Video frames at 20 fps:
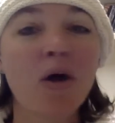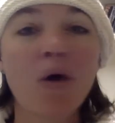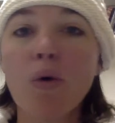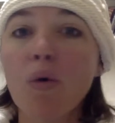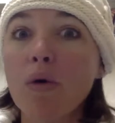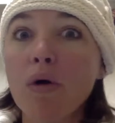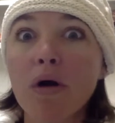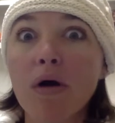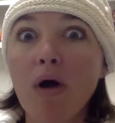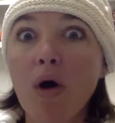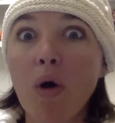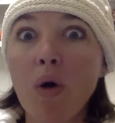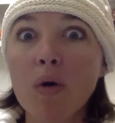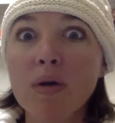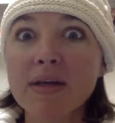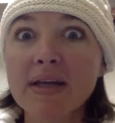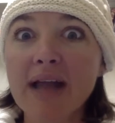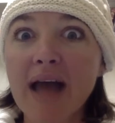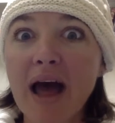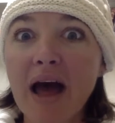or
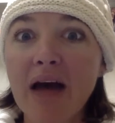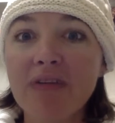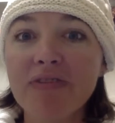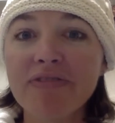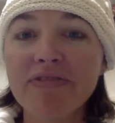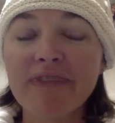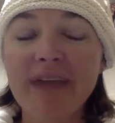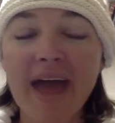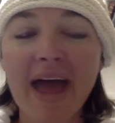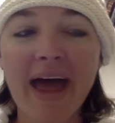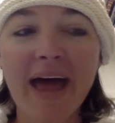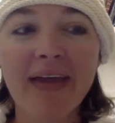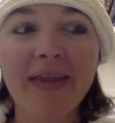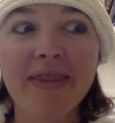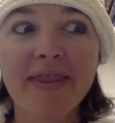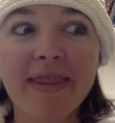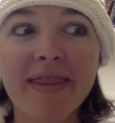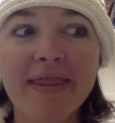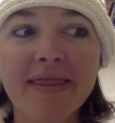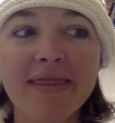old enough
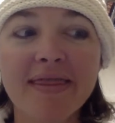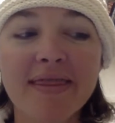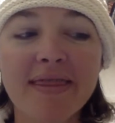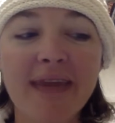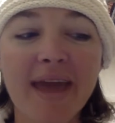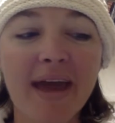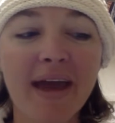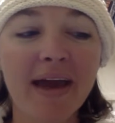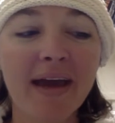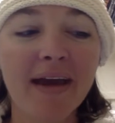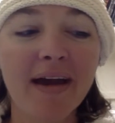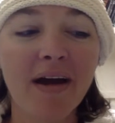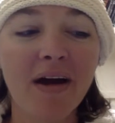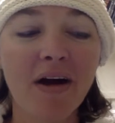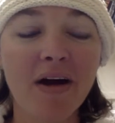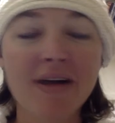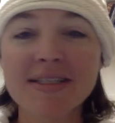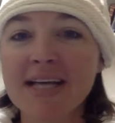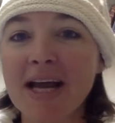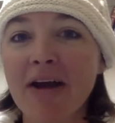and they
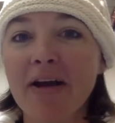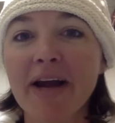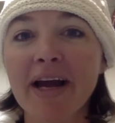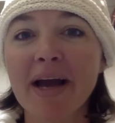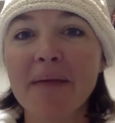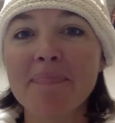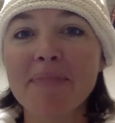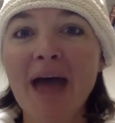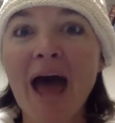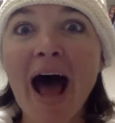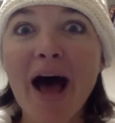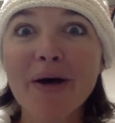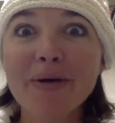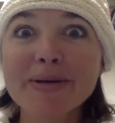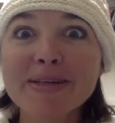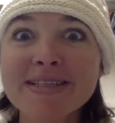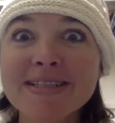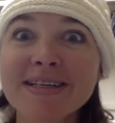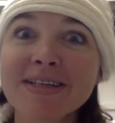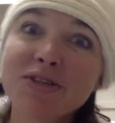are tearing up the
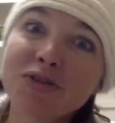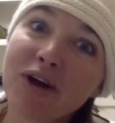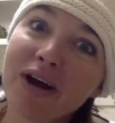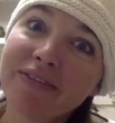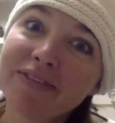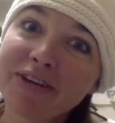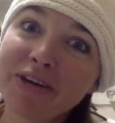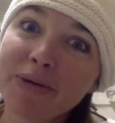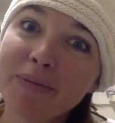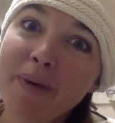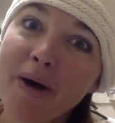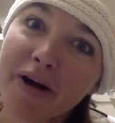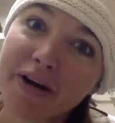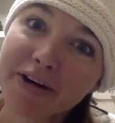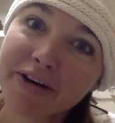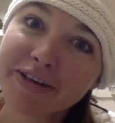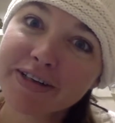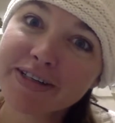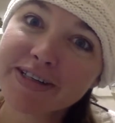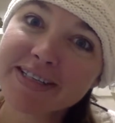house and driving you
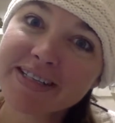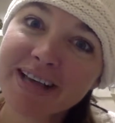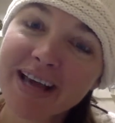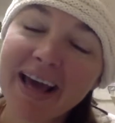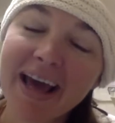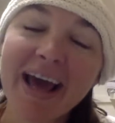bonkers,